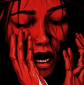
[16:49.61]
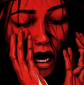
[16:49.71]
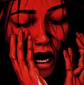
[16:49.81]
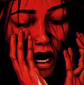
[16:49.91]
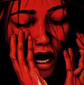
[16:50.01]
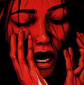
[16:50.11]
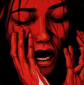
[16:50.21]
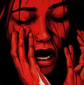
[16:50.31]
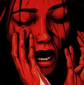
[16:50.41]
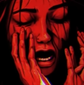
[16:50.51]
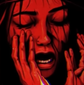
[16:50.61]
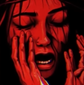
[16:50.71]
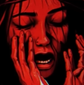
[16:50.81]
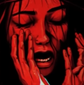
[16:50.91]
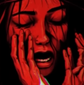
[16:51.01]
she pulled her phone
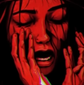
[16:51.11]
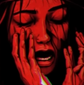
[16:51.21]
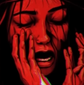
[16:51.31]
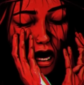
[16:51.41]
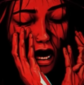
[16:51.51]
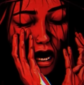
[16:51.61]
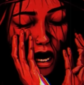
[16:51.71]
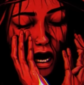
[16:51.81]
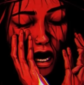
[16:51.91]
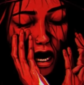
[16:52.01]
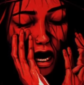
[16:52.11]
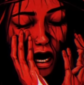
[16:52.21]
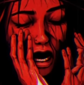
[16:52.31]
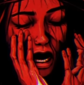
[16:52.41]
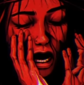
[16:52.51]
from her bag with a shaky
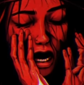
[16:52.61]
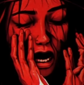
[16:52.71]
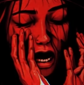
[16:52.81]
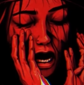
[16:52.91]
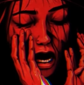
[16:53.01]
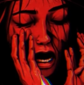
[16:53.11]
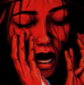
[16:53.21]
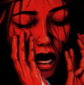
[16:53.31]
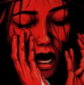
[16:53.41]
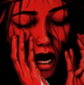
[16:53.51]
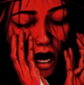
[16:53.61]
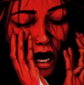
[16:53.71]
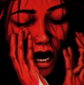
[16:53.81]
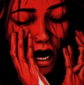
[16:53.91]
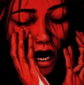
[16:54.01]
hand and called
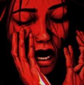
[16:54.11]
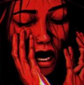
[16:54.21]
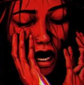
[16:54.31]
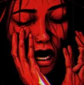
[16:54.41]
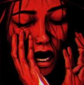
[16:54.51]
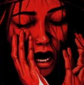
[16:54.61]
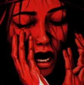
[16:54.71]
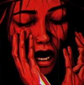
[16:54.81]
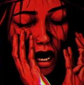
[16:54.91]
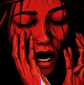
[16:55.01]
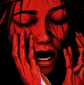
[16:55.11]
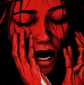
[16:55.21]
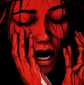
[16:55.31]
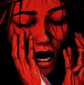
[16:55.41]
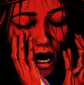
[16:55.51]
work.
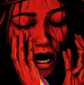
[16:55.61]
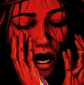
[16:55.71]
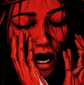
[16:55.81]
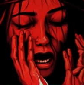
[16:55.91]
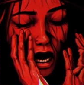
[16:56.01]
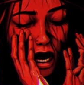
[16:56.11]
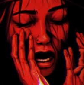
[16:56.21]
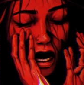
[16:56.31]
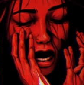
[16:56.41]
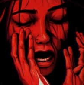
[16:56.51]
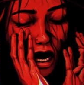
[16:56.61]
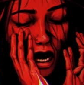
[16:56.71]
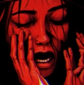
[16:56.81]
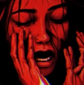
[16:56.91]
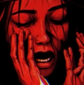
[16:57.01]
It rang many
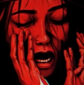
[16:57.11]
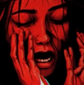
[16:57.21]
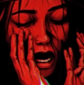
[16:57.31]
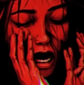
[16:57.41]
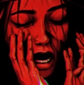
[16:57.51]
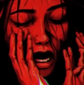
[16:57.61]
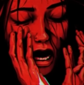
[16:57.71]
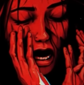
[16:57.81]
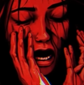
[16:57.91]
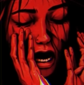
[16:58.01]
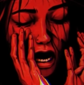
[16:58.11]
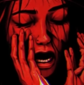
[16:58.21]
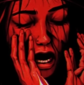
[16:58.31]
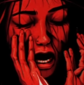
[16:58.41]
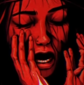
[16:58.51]
times before going to
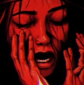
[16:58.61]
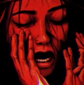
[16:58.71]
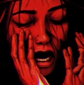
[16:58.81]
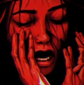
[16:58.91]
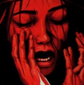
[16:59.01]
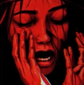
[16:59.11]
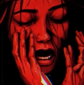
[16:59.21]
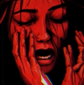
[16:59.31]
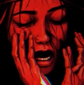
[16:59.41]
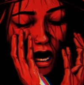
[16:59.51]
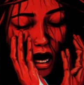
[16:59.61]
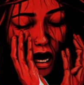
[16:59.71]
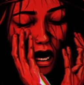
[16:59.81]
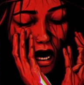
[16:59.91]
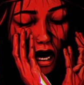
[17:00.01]
voicemail.
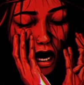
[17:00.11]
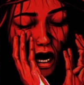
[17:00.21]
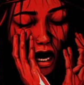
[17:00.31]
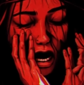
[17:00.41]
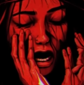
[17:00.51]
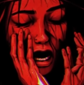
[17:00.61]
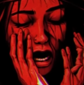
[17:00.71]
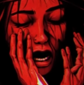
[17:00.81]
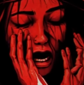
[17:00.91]
She tried her sister in the